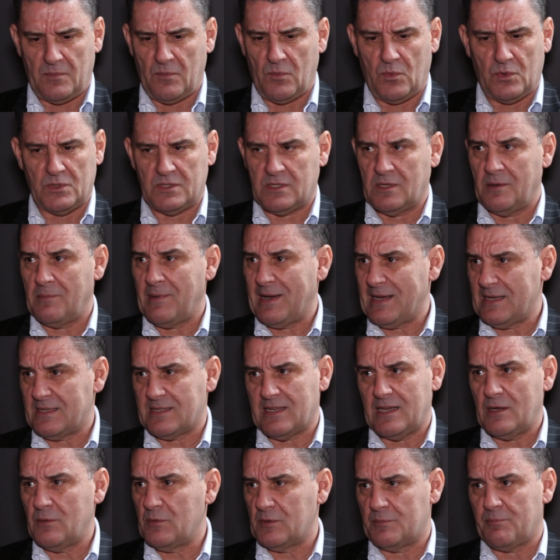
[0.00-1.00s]
an
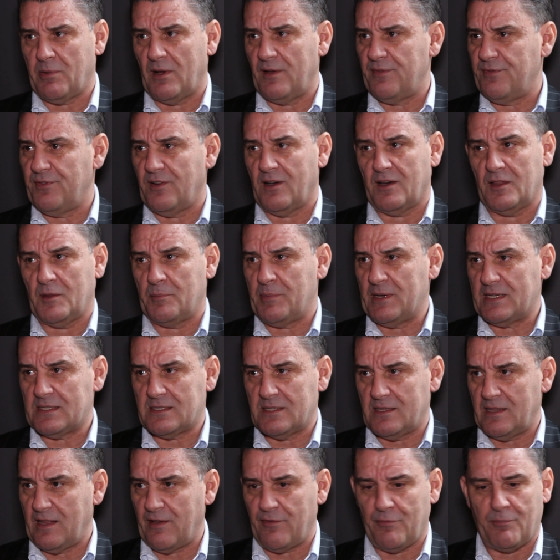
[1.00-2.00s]
amazing. He was by far the
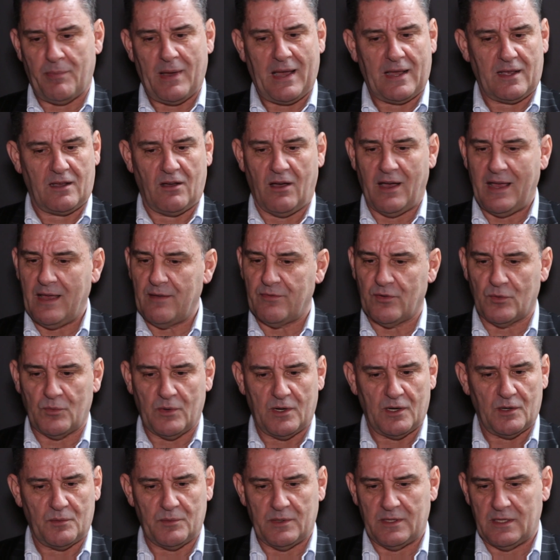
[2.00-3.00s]
best left back I ever
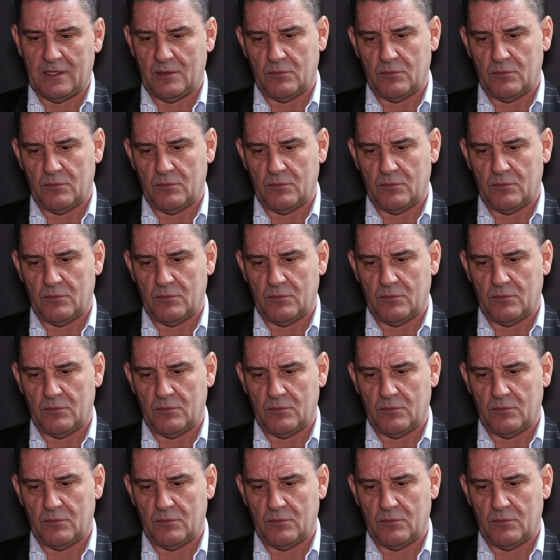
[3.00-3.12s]
worked with.